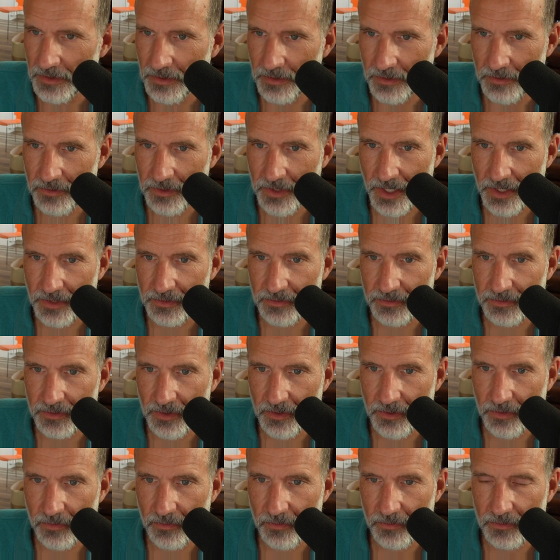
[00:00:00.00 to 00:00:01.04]
Okay,
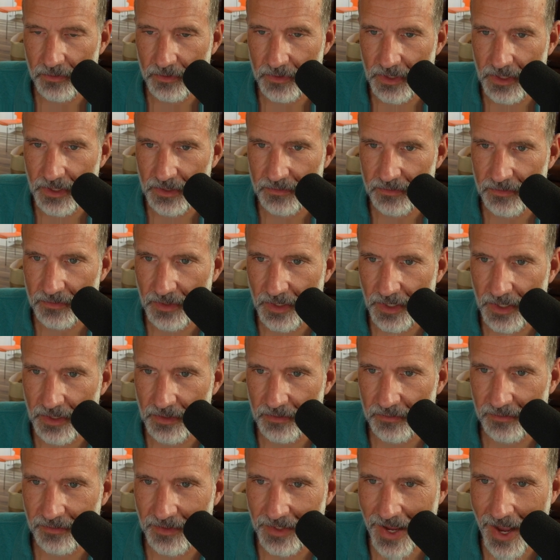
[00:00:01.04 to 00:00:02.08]
so this
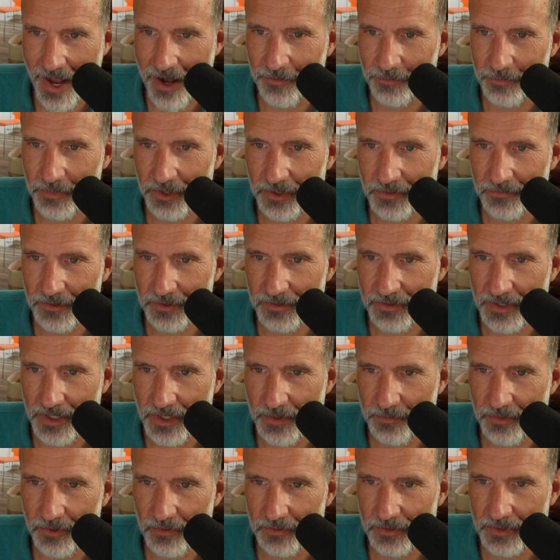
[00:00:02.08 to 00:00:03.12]
is the output of our
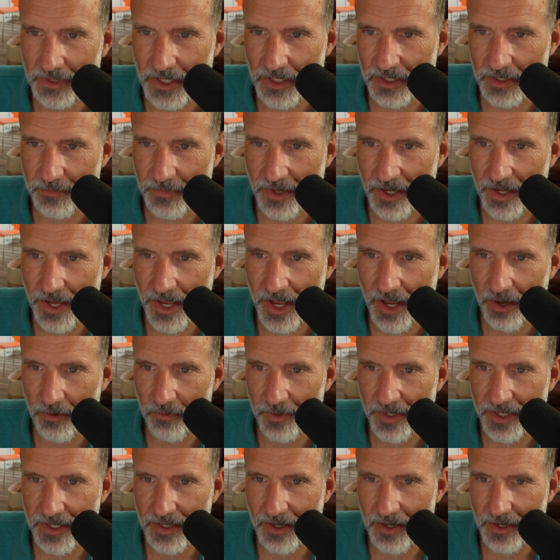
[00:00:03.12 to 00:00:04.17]
sample. We'll talk about how
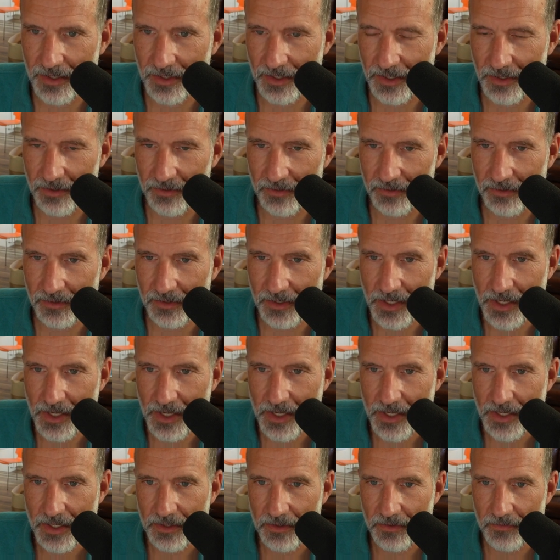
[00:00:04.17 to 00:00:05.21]
we got here.
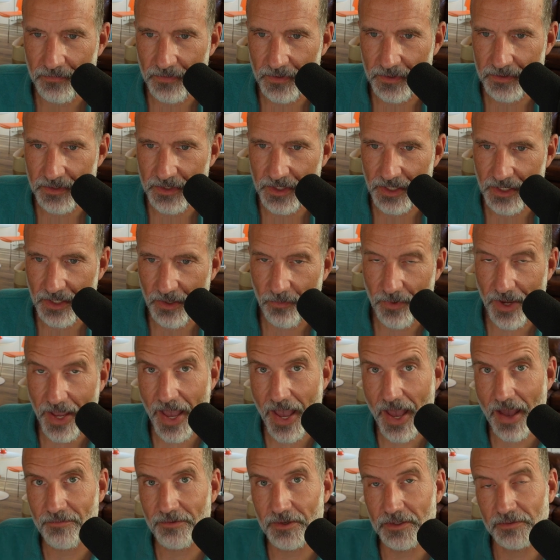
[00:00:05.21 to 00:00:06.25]
The first thing that we
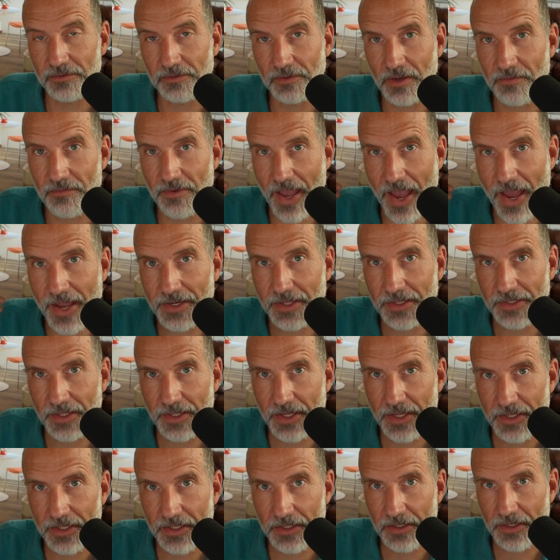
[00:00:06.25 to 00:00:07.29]
have is I've added
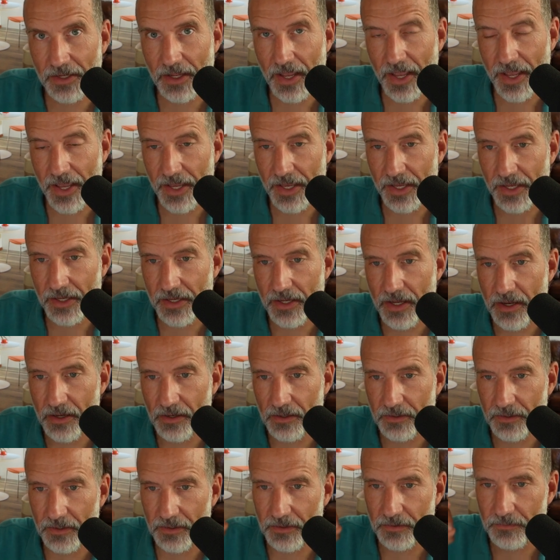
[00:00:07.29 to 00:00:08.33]
in a
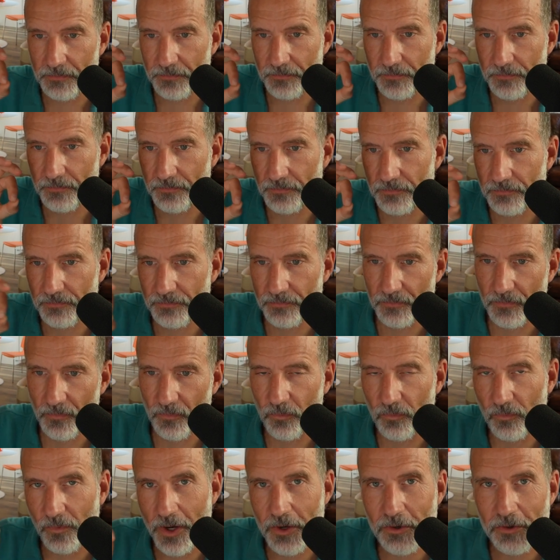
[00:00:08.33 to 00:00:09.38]

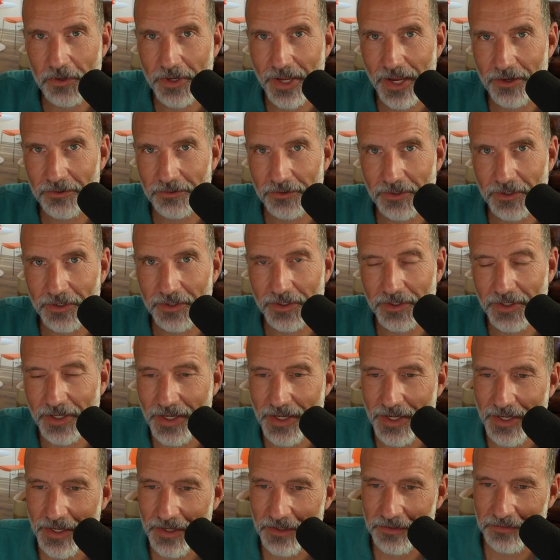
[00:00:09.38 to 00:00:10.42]
row counter
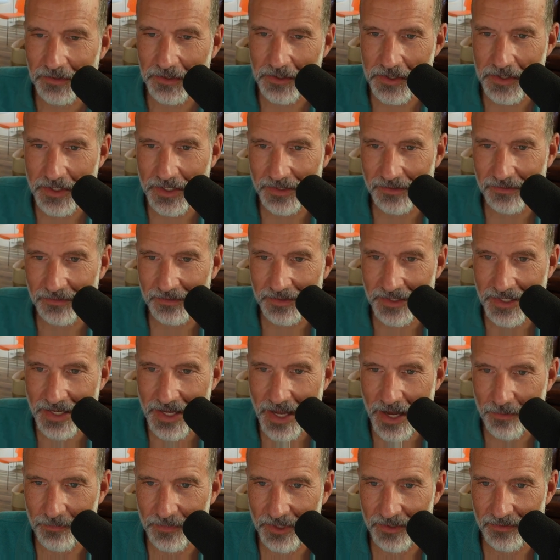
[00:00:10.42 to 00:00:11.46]
so you can see
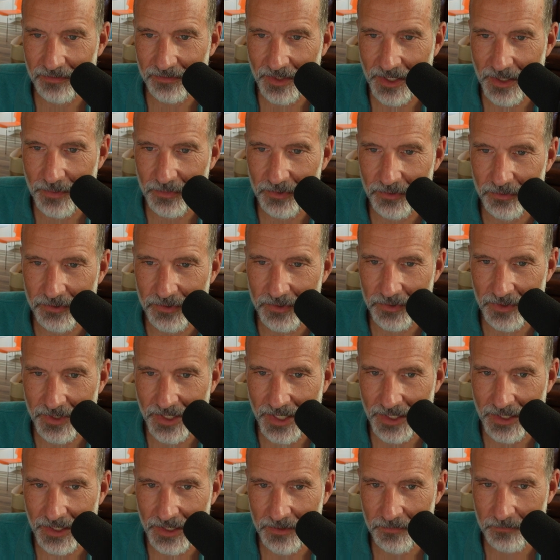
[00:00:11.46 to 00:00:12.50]
how many samples you're
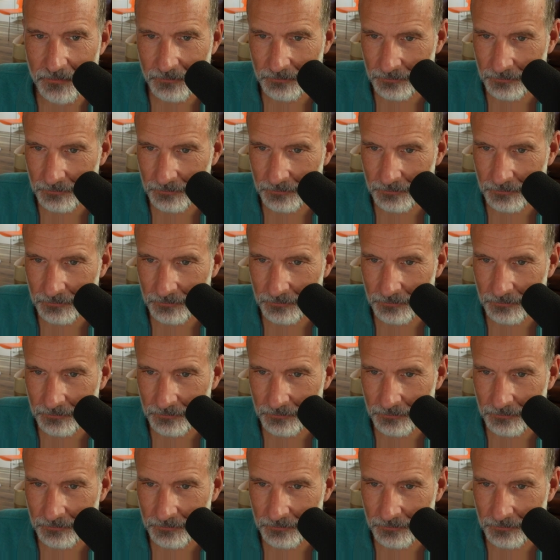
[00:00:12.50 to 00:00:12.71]
getting.